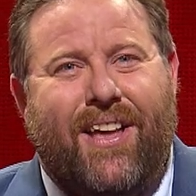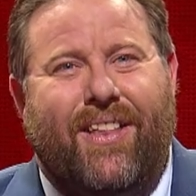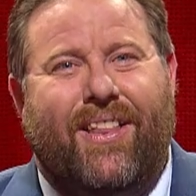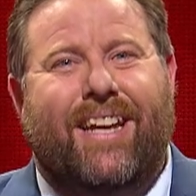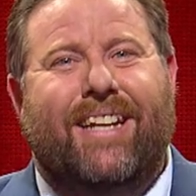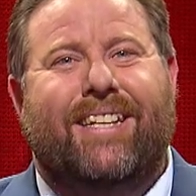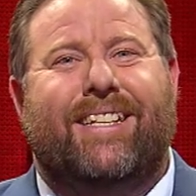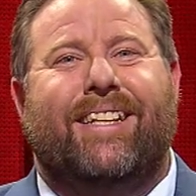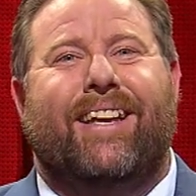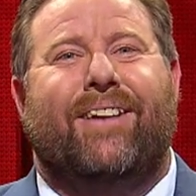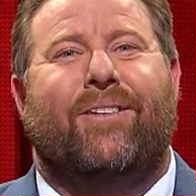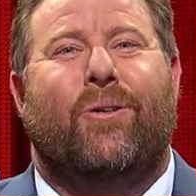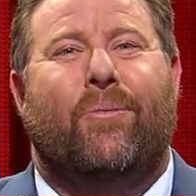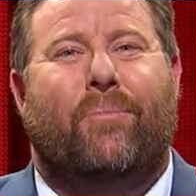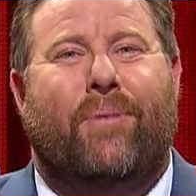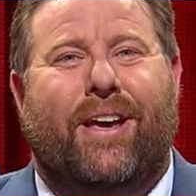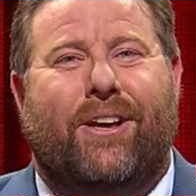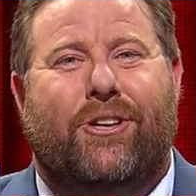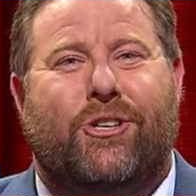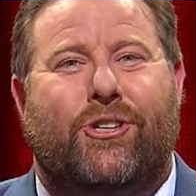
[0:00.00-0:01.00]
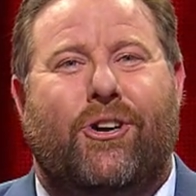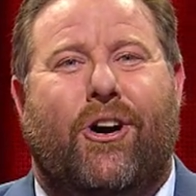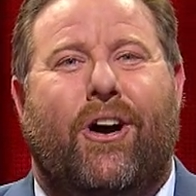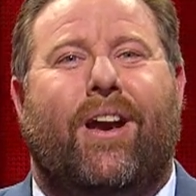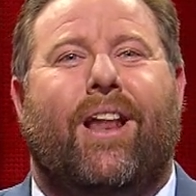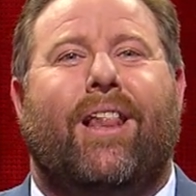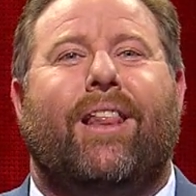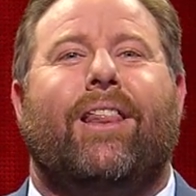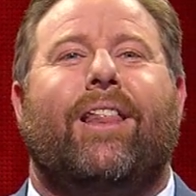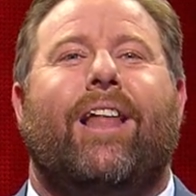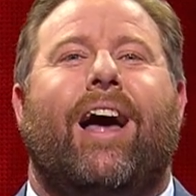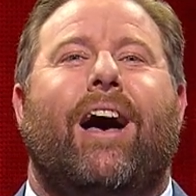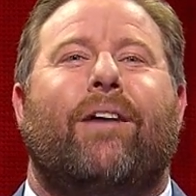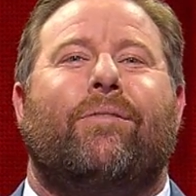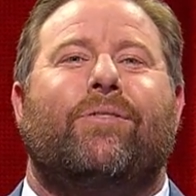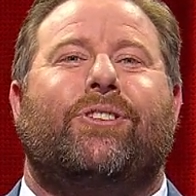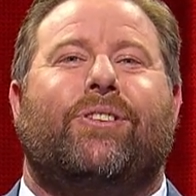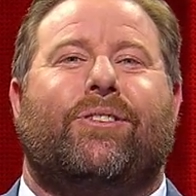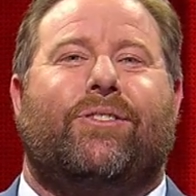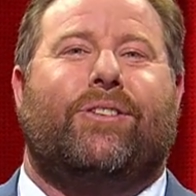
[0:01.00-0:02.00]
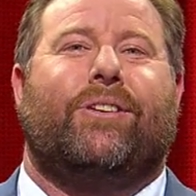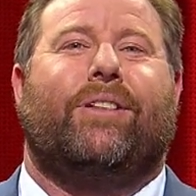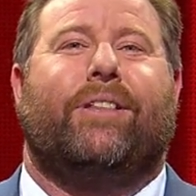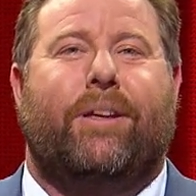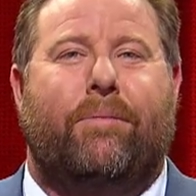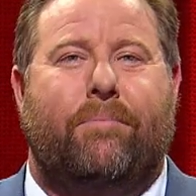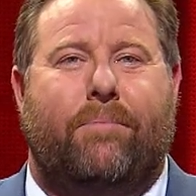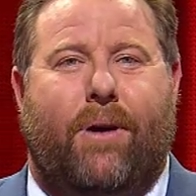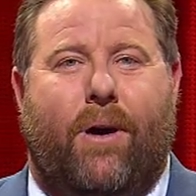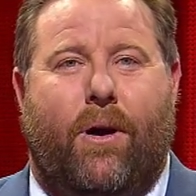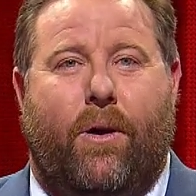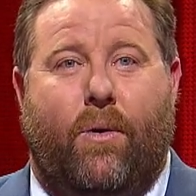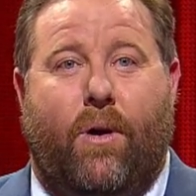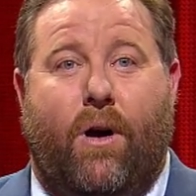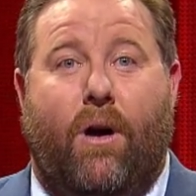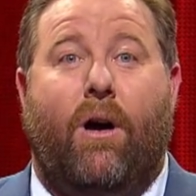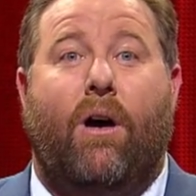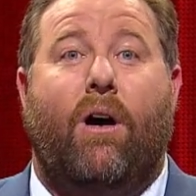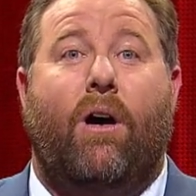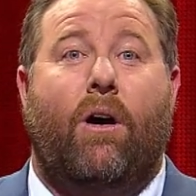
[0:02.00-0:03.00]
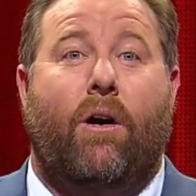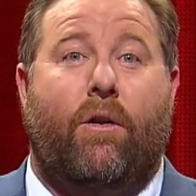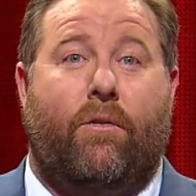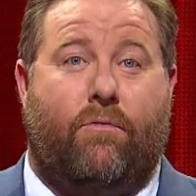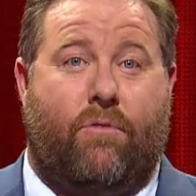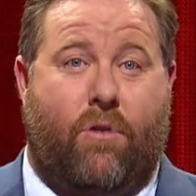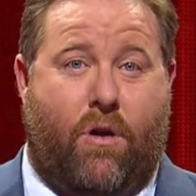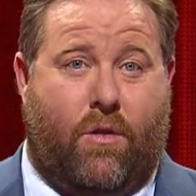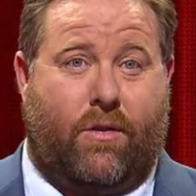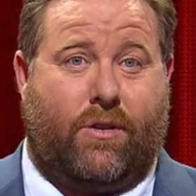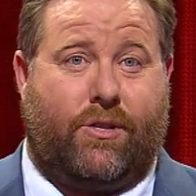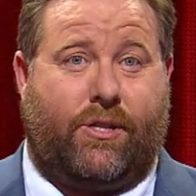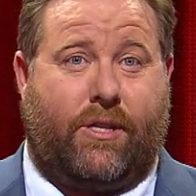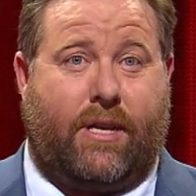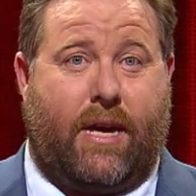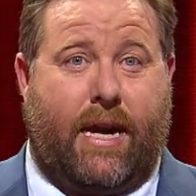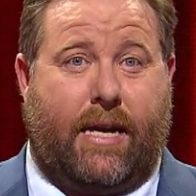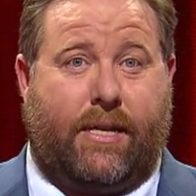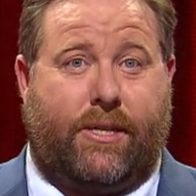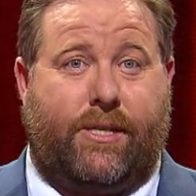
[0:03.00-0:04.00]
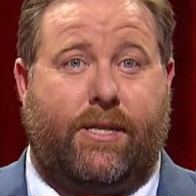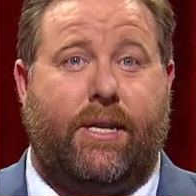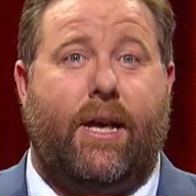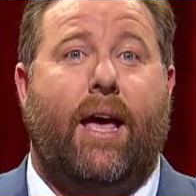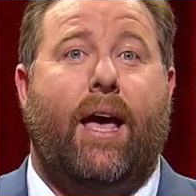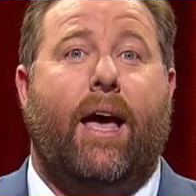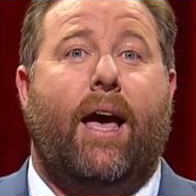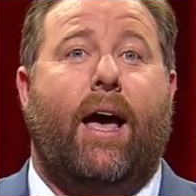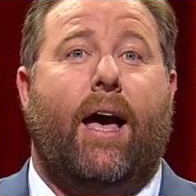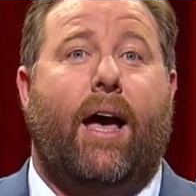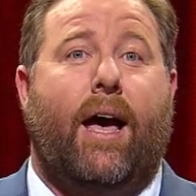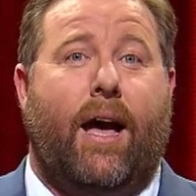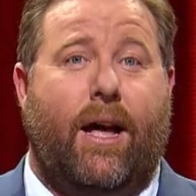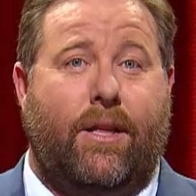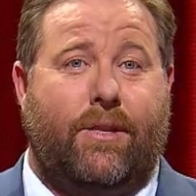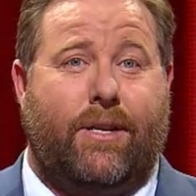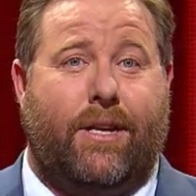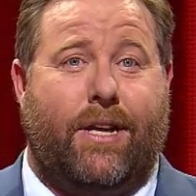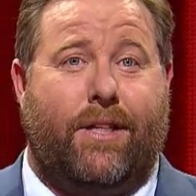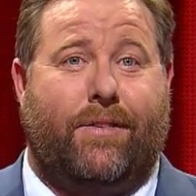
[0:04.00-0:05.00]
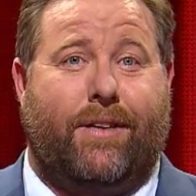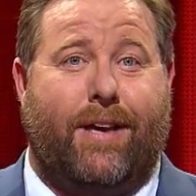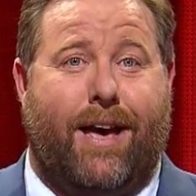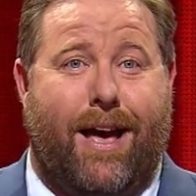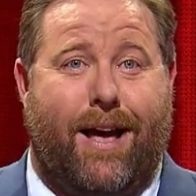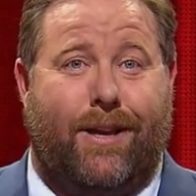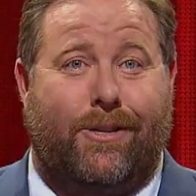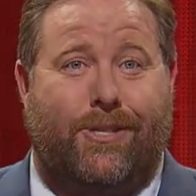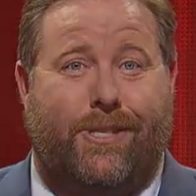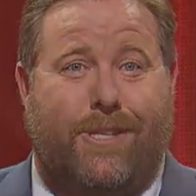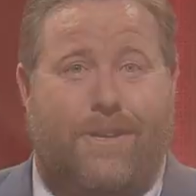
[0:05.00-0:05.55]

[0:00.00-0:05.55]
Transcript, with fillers: This little big shot loves to limbo on roller skates underneath cars.